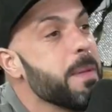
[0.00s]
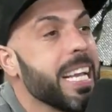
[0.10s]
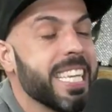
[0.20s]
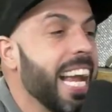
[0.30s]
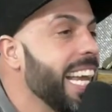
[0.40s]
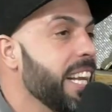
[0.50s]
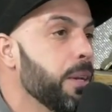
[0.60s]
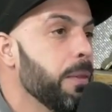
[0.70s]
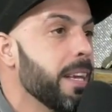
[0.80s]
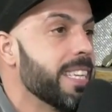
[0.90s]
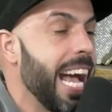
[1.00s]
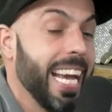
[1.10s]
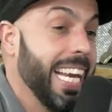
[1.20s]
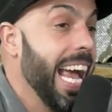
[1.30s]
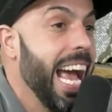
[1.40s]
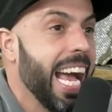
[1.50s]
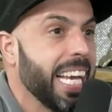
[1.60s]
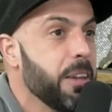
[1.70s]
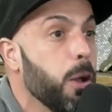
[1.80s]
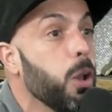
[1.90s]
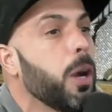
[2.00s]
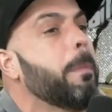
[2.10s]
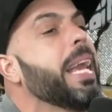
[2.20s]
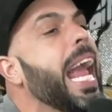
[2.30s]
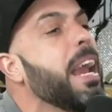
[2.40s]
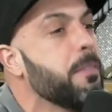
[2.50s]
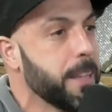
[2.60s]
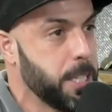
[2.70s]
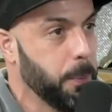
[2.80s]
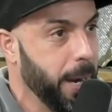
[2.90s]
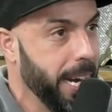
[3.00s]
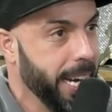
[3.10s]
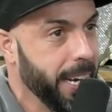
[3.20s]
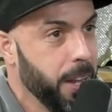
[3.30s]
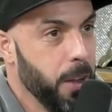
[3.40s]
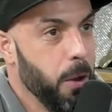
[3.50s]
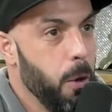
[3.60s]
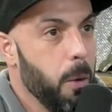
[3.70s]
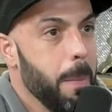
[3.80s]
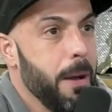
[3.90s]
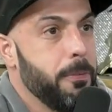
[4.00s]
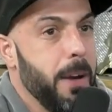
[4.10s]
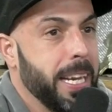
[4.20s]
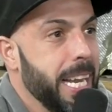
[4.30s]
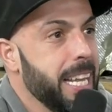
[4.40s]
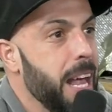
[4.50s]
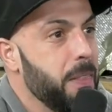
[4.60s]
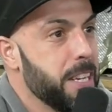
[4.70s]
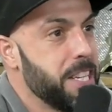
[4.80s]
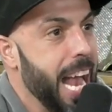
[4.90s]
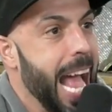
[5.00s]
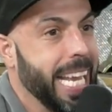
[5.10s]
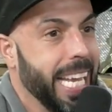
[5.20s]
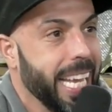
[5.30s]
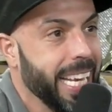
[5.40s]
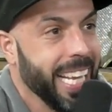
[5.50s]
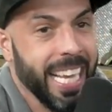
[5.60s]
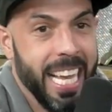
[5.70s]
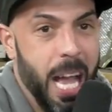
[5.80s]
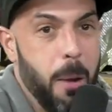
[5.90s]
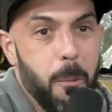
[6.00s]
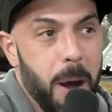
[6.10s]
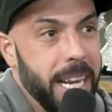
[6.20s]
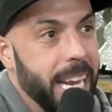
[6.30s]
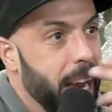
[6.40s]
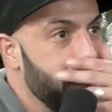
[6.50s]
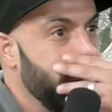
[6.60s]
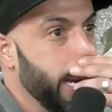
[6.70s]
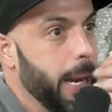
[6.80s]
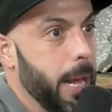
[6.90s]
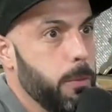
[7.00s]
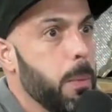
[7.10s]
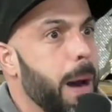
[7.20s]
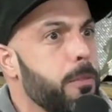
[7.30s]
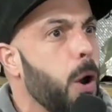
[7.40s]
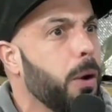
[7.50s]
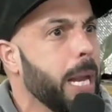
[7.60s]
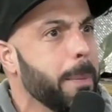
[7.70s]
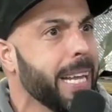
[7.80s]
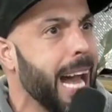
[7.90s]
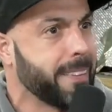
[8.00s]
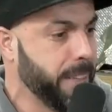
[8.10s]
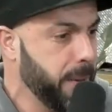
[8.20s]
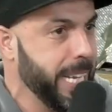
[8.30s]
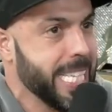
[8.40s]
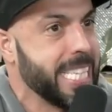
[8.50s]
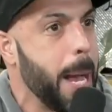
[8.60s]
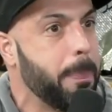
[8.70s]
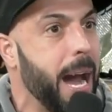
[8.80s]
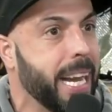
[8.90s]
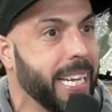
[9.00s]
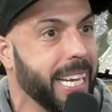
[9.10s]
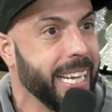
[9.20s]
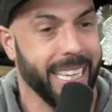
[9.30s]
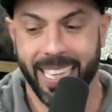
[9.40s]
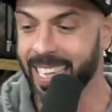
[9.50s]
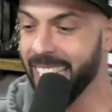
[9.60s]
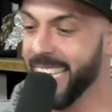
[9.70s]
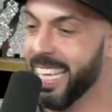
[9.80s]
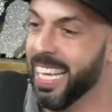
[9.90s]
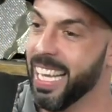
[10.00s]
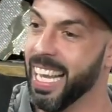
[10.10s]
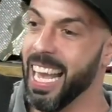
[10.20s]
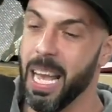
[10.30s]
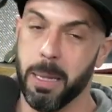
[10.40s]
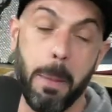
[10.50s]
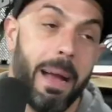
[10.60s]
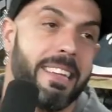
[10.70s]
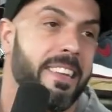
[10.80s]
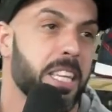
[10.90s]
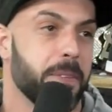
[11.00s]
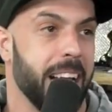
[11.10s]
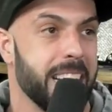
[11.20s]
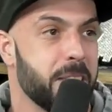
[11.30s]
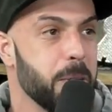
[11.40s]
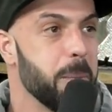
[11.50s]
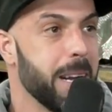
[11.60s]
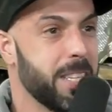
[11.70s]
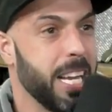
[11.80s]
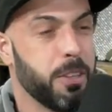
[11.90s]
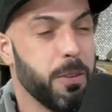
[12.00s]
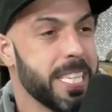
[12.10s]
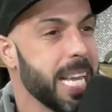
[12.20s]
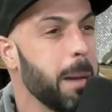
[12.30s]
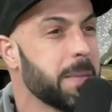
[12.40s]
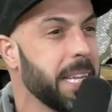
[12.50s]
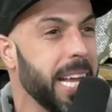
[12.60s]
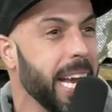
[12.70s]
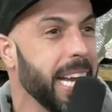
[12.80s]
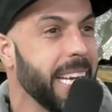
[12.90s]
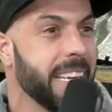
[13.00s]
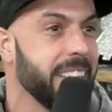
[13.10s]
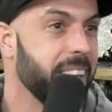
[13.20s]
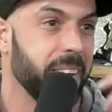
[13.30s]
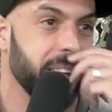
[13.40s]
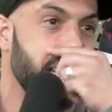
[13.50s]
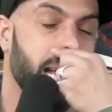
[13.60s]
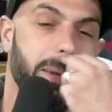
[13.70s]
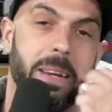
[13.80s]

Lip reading: me. I said, I can't do this. I can no longer behave this way with my fucking leather jacket and one earring and with my Rogaine and minoxidil in the inside pocket. The maintenance for that is too much, like three times a day. You know, you can't do